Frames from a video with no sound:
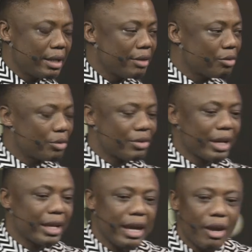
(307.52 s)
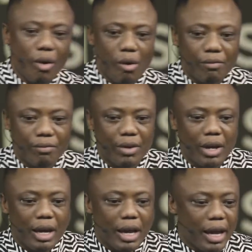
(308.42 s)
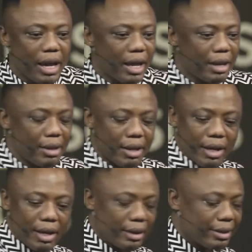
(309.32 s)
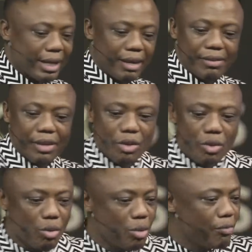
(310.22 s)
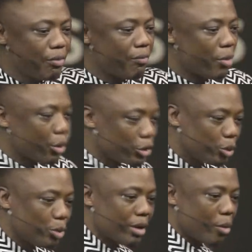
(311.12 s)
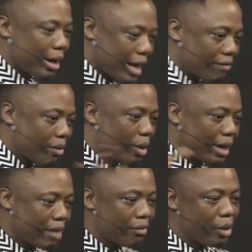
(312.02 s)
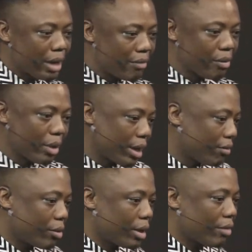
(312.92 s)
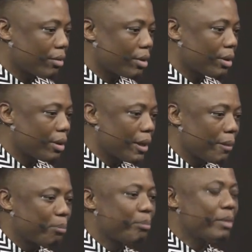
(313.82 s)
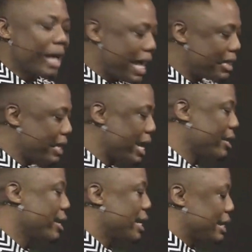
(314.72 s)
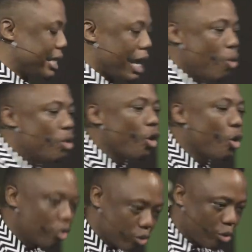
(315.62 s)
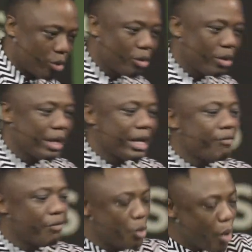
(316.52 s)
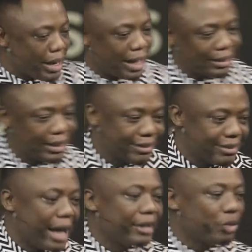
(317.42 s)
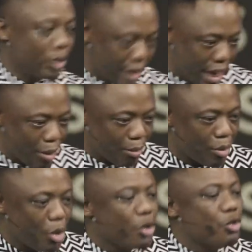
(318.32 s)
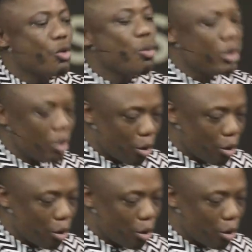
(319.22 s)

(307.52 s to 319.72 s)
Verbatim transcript: needs to take care of uh, uh, dressing you for photo shoots and whatever, whatever, whatever, whatever, whatever. And then they will also, if you an artist sign to them, you will